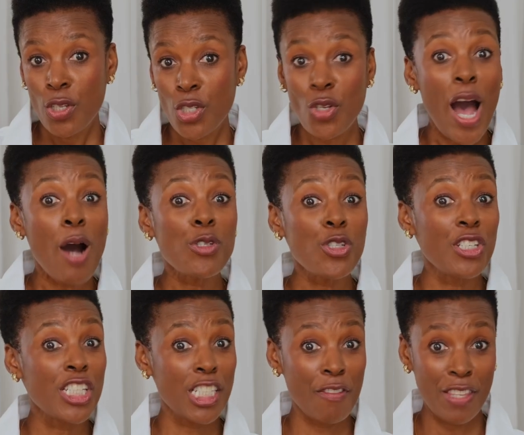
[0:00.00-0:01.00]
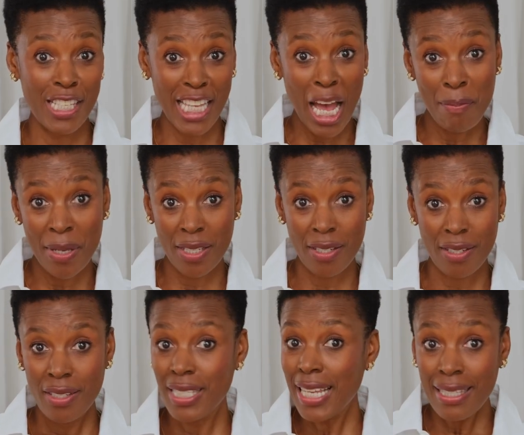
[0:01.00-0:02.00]
So how do you shift this habit?
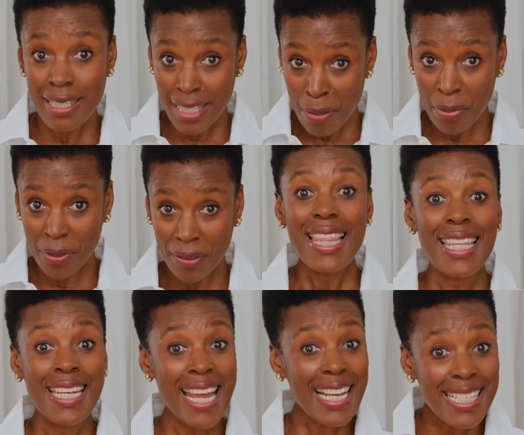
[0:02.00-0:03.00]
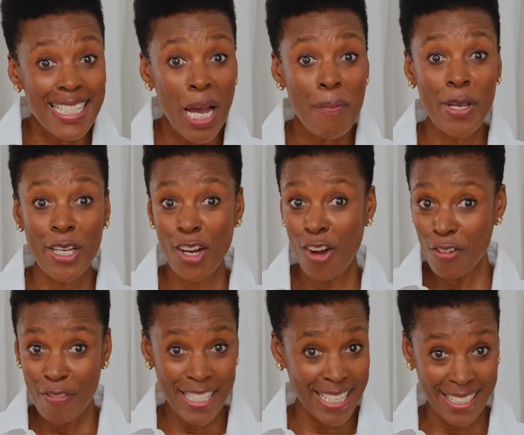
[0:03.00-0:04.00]
Start simple. The next time you're in a
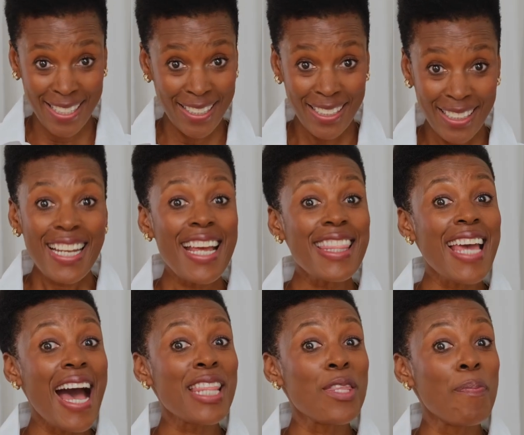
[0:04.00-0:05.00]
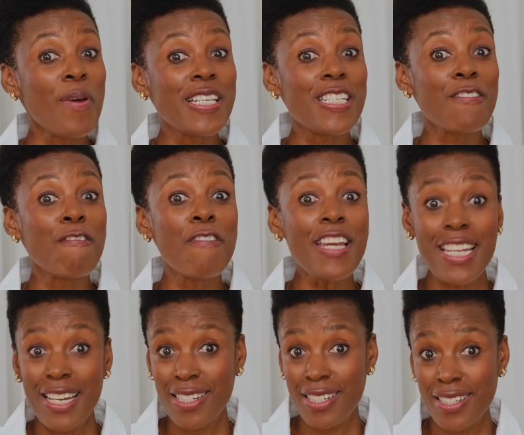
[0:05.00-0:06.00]
conversation, let the other person
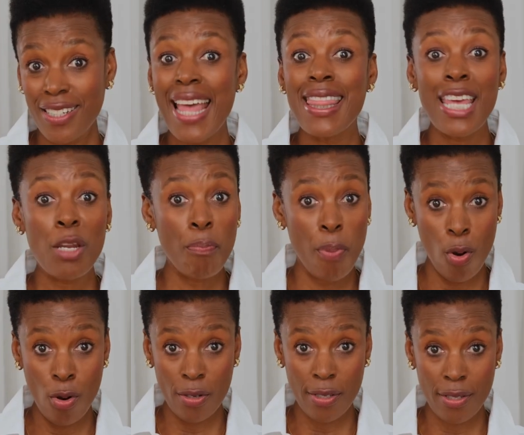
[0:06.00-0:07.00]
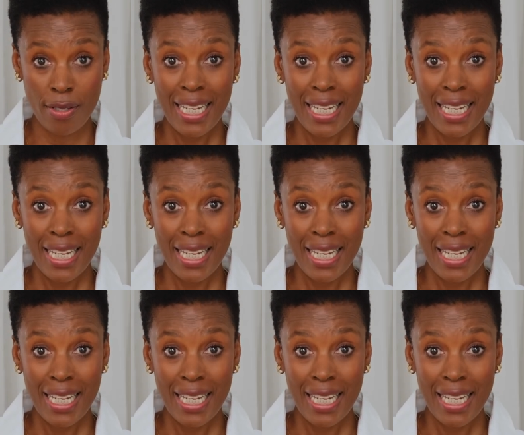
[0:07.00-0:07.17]
finish and then pause.